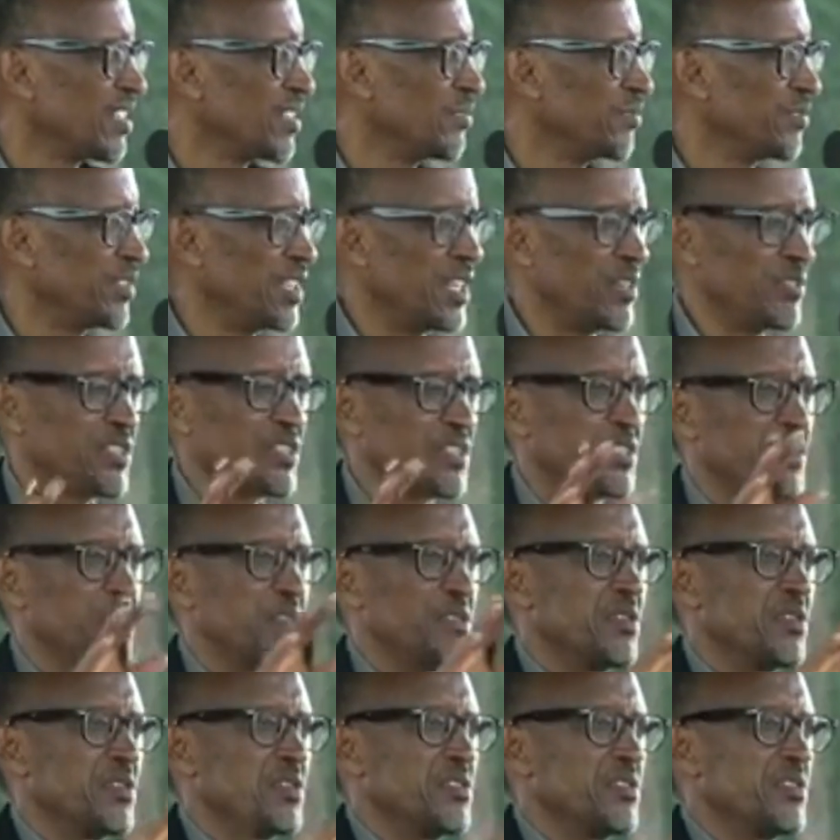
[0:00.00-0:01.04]
If there was
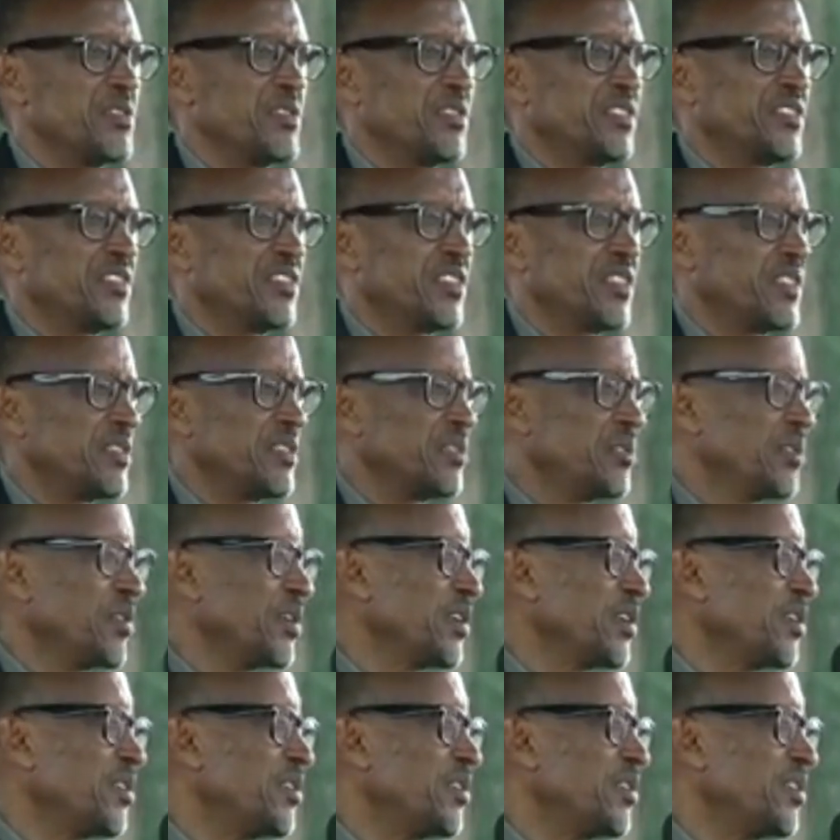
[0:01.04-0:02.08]
no Northern
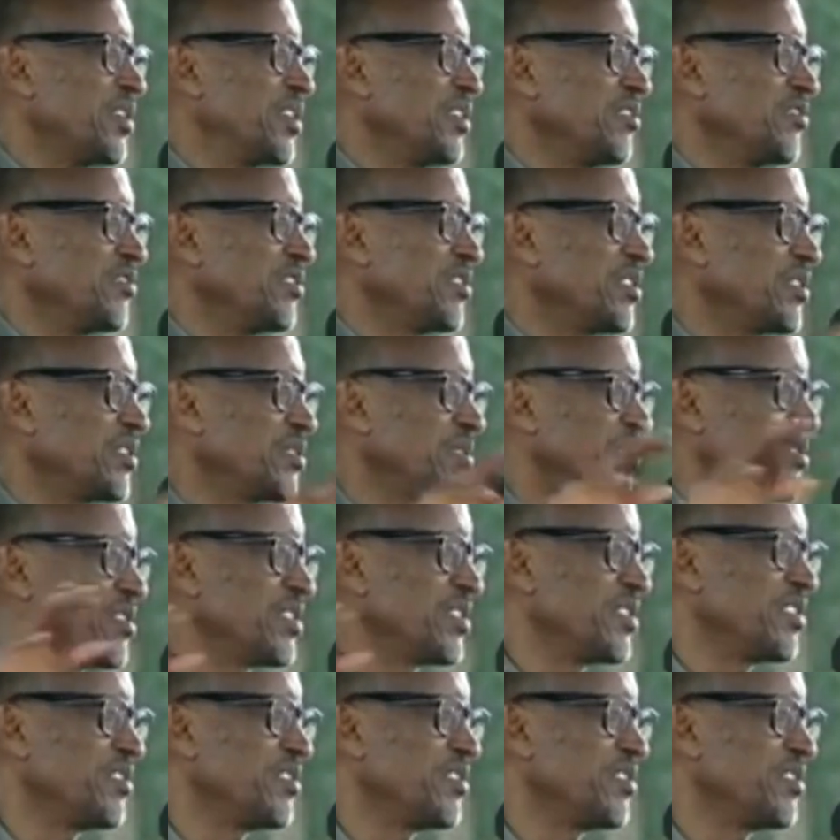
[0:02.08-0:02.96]
Corridor effort or